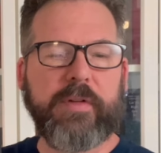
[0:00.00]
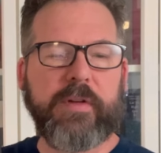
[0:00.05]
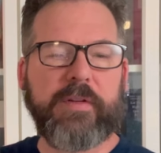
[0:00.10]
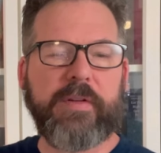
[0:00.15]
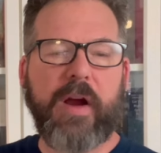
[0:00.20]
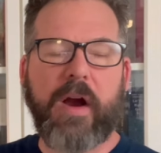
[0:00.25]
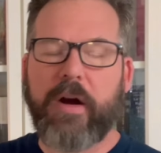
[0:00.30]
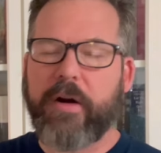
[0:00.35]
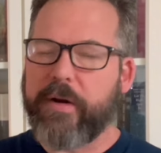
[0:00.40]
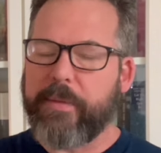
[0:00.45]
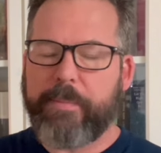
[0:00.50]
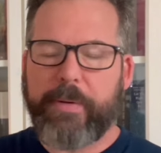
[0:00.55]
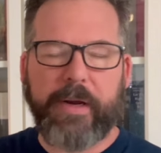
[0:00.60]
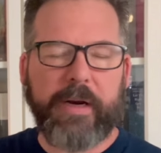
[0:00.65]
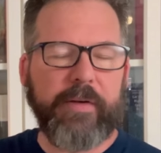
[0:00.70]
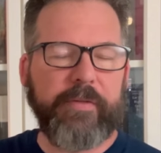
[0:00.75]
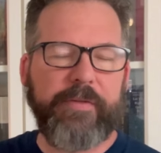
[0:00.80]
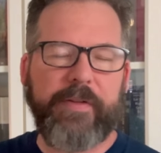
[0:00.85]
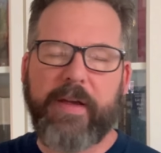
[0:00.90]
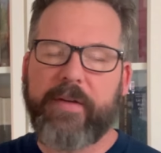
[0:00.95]
It's hard to
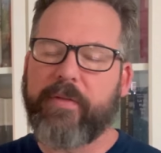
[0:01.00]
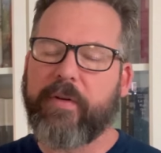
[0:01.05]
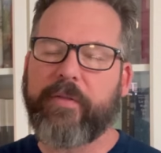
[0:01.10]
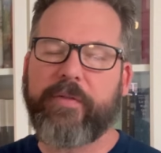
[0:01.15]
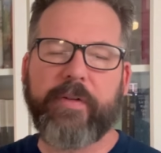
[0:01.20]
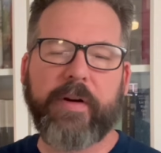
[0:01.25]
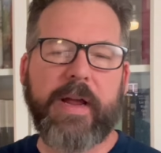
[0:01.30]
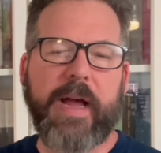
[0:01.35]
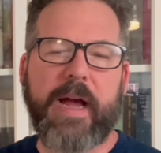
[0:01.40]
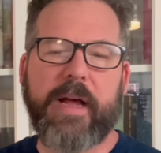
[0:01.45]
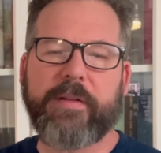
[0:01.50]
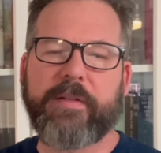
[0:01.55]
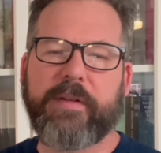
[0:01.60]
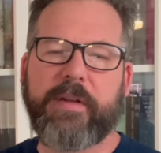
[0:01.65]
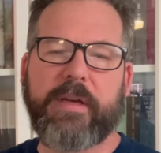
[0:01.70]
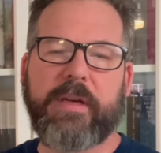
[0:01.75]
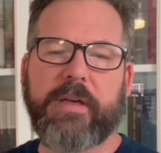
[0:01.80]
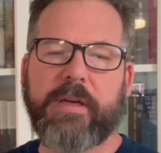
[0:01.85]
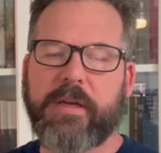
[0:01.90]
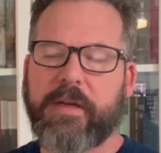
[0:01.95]
pick a favorite
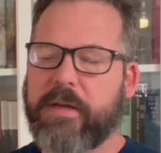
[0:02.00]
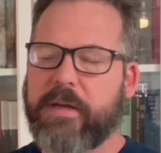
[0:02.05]
Fracassi.